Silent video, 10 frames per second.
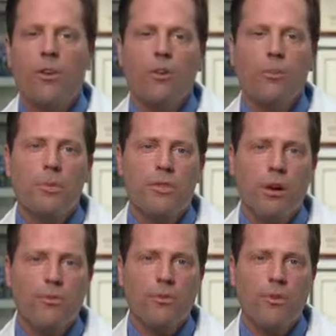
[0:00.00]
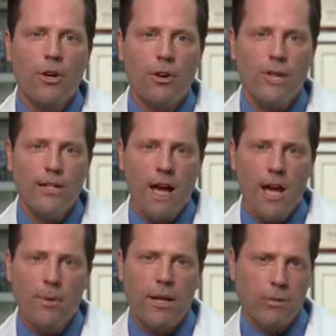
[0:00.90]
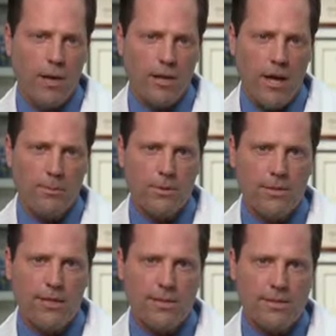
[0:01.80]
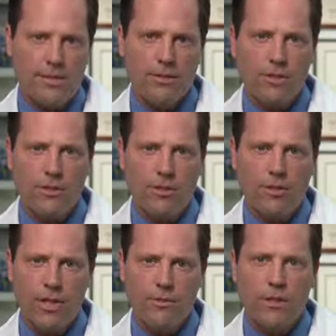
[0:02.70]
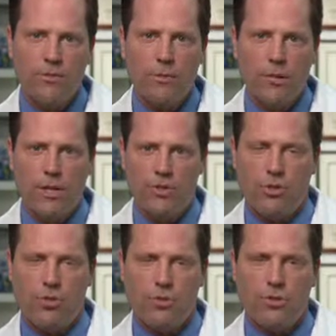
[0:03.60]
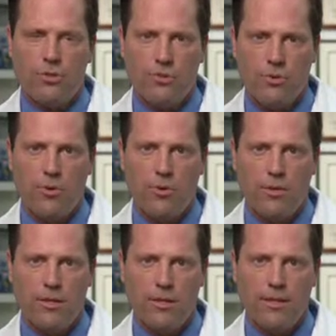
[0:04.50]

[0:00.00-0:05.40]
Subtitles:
You must also know that diabetic retinopathy can still occur even if your blood sugar is controlled.